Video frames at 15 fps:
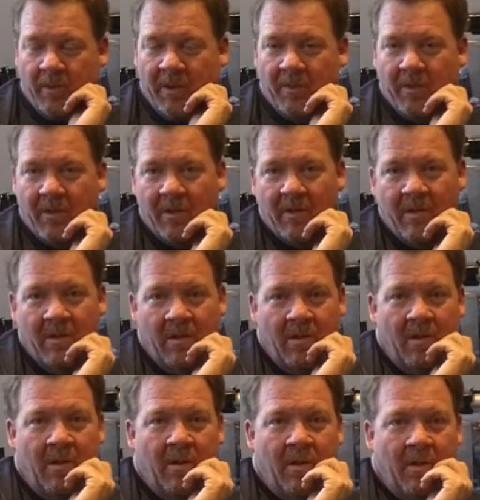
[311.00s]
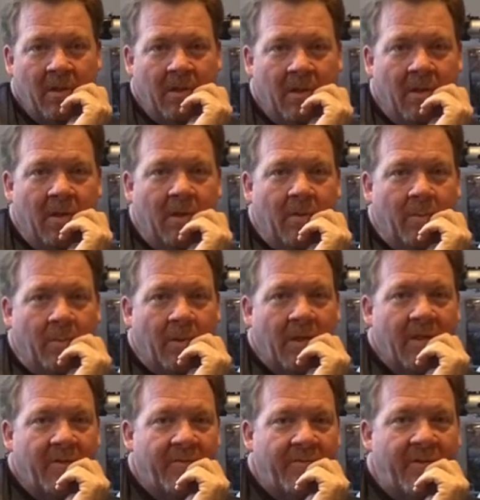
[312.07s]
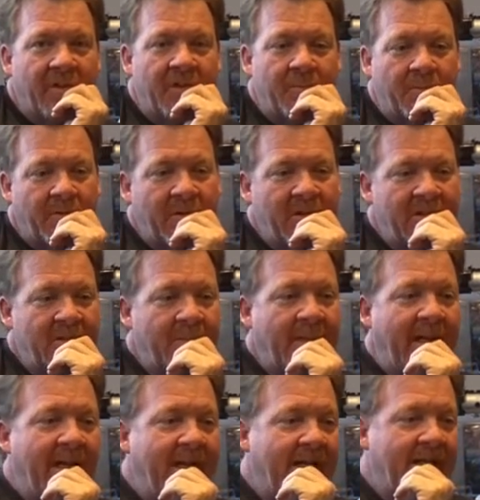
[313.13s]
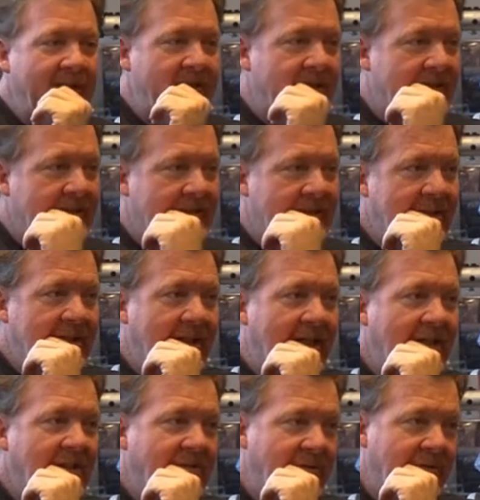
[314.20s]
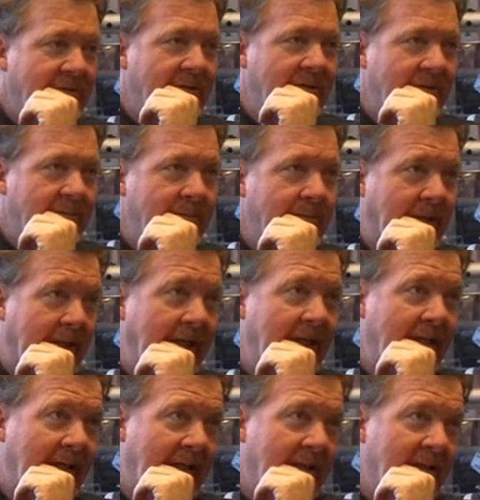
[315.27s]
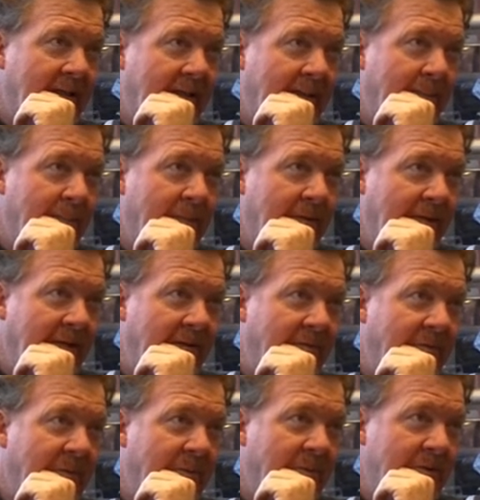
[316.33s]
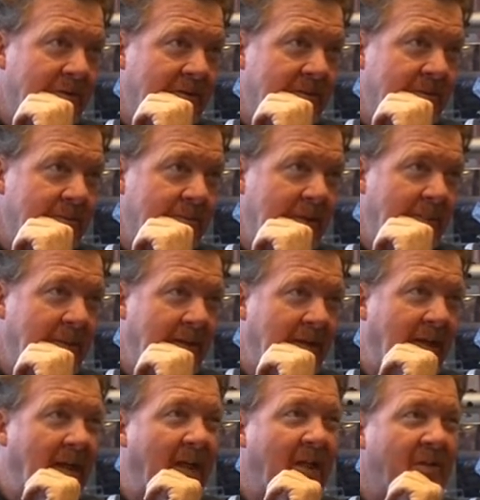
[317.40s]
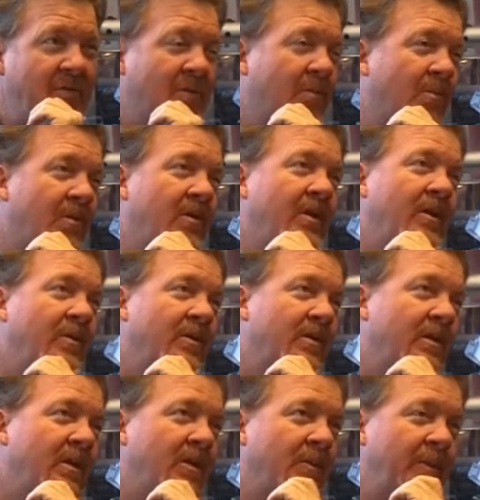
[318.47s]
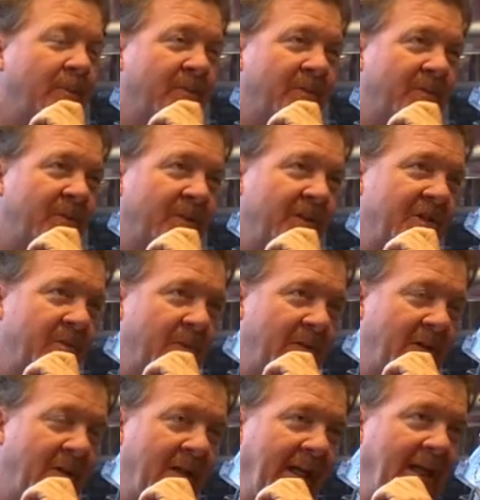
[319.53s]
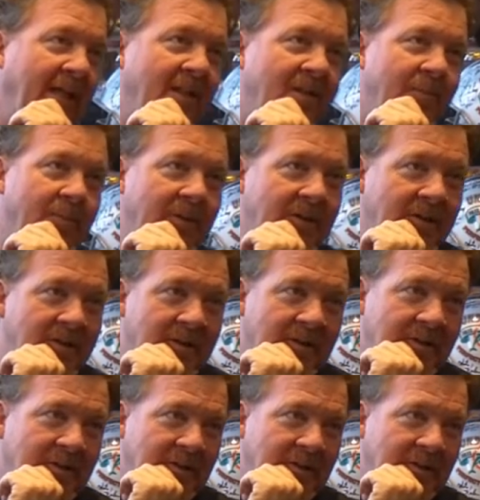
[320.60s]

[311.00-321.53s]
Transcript: We were one of the first breweries to package in Asheville, behind Highland. I believe we were this, maybe Asheville Brewery was a little bit before us with their cans, but